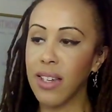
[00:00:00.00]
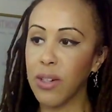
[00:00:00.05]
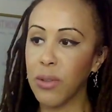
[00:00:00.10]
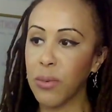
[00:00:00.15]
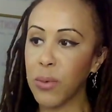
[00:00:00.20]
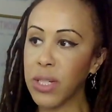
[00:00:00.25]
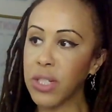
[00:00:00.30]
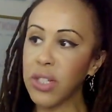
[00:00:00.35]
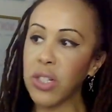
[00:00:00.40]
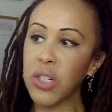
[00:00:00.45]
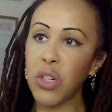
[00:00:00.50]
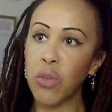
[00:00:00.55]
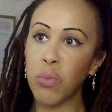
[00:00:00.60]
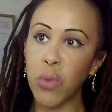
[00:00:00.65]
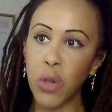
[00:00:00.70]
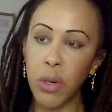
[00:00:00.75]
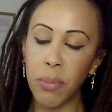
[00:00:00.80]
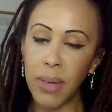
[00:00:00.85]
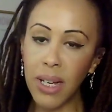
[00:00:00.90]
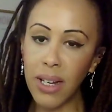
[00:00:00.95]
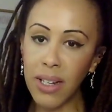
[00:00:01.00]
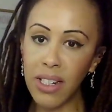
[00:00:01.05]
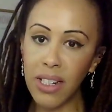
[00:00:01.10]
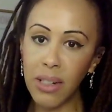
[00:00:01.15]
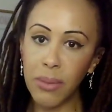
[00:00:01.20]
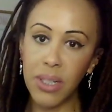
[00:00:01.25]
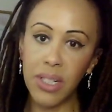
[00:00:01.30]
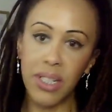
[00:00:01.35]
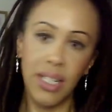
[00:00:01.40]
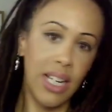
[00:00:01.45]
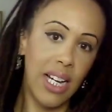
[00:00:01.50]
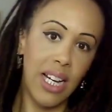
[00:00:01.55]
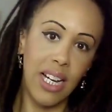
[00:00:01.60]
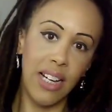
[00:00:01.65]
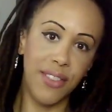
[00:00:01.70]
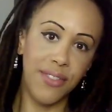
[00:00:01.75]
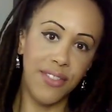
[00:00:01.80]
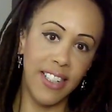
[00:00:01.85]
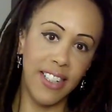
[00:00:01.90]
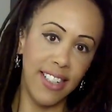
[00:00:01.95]
wants to know more about it. We should
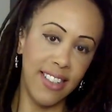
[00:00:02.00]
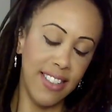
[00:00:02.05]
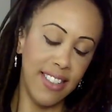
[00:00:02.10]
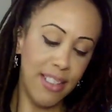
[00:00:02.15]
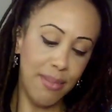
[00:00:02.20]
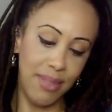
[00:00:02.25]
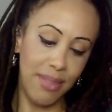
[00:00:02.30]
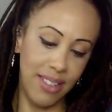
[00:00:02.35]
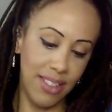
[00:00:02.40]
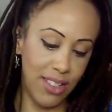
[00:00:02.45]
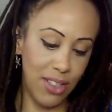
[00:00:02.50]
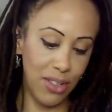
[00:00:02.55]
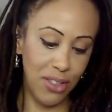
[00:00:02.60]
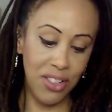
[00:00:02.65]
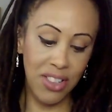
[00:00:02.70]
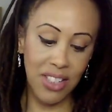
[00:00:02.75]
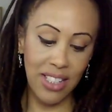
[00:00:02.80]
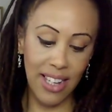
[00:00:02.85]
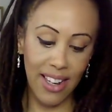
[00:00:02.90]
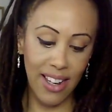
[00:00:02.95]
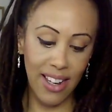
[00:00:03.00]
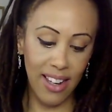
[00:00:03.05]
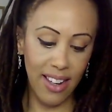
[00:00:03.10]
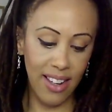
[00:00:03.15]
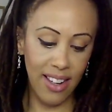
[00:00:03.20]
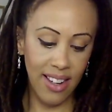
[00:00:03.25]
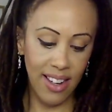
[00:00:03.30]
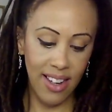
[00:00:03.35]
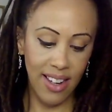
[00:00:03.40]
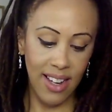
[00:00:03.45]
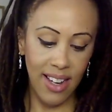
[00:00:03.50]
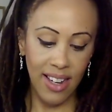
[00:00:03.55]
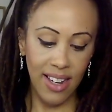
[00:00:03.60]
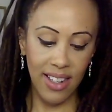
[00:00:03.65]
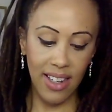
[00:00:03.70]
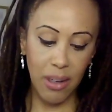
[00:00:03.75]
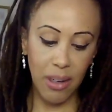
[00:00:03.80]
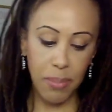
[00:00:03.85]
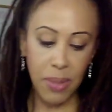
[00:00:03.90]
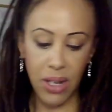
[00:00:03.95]
have like something to say
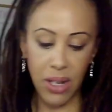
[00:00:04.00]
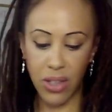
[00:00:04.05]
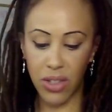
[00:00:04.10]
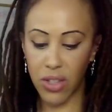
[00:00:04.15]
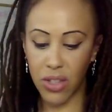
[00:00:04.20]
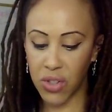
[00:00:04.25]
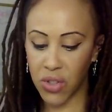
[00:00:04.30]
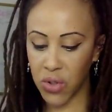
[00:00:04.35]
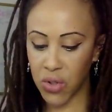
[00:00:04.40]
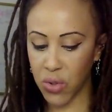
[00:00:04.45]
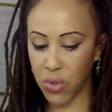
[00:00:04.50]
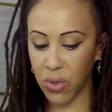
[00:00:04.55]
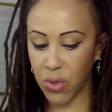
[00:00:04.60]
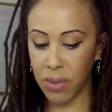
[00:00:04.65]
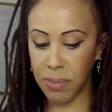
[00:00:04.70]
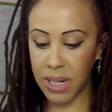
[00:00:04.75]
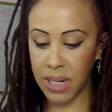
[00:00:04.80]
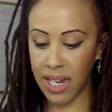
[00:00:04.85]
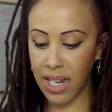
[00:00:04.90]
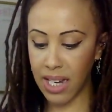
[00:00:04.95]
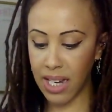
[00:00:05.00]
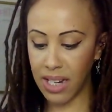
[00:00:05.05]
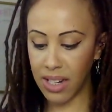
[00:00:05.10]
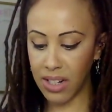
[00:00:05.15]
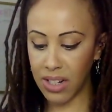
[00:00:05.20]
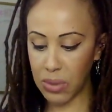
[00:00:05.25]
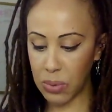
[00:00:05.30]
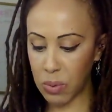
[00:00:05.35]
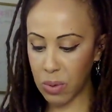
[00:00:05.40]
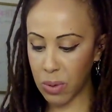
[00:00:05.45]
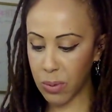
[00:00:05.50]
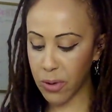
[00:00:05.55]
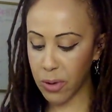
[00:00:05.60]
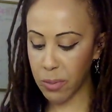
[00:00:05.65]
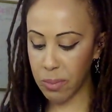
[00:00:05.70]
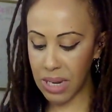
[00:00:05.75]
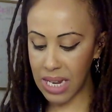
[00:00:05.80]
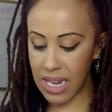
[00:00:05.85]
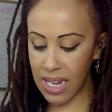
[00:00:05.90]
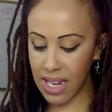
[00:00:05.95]
about a story behind what we're
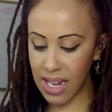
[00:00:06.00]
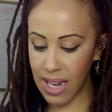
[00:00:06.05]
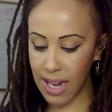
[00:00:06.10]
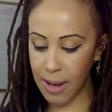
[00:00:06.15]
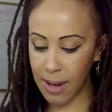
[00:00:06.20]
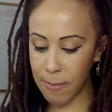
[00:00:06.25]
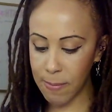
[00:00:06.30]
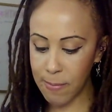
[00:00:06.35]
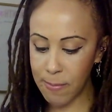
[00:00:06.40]
making.